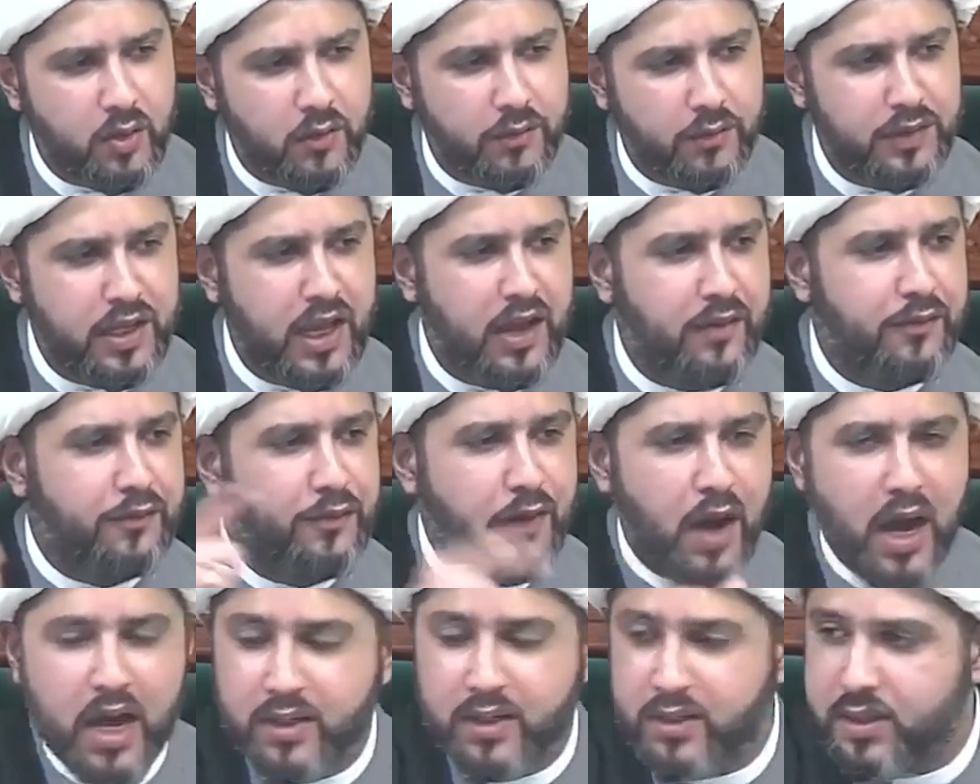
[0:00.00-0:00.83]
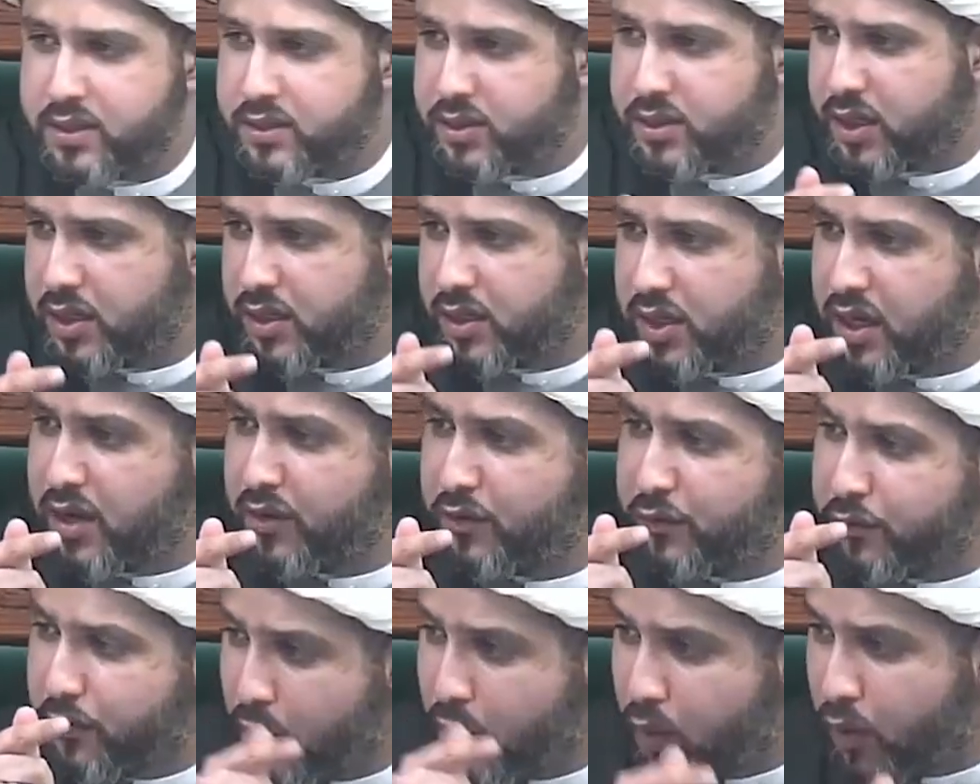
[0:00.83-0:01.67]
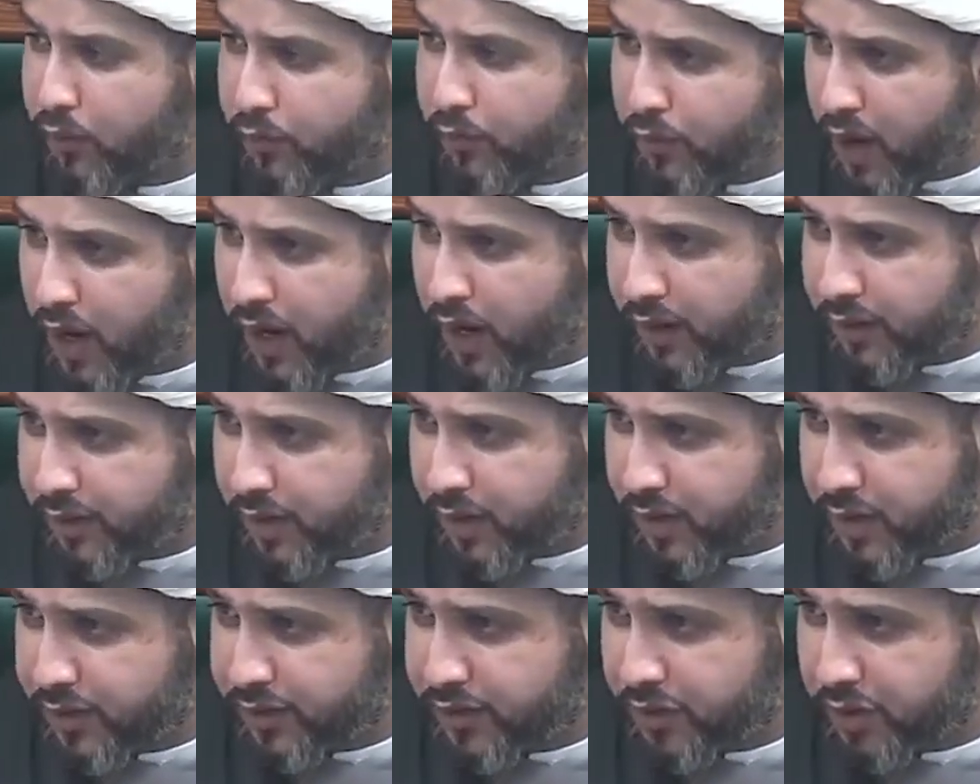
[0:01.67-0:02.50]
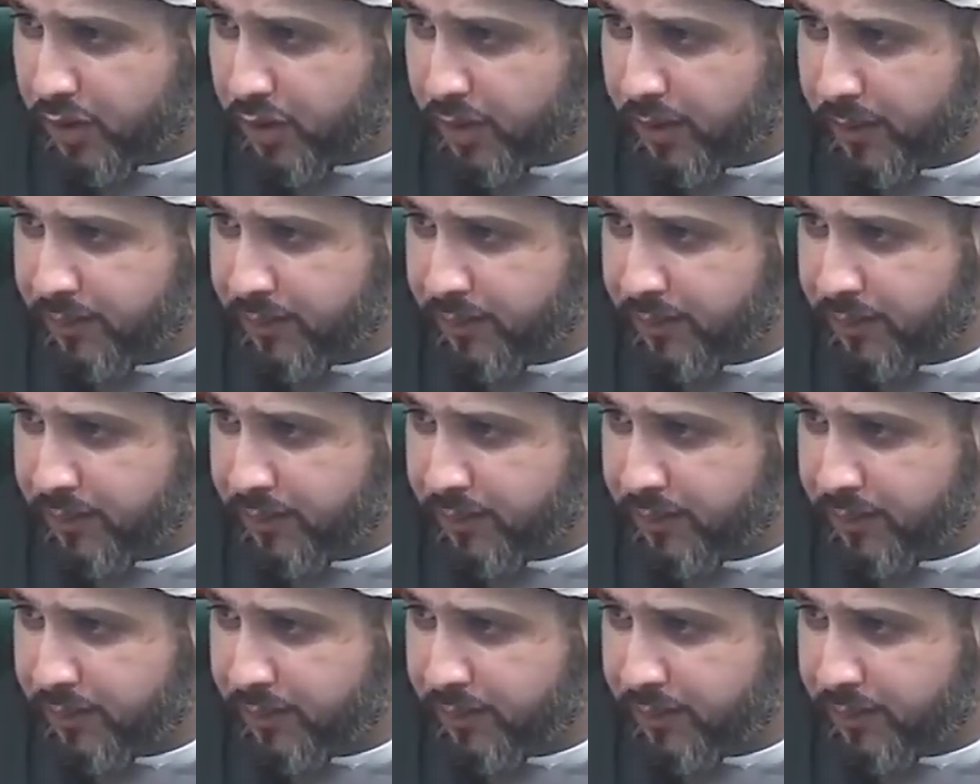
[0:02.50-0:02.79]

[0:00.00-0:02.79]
of their fathers and their forefathers.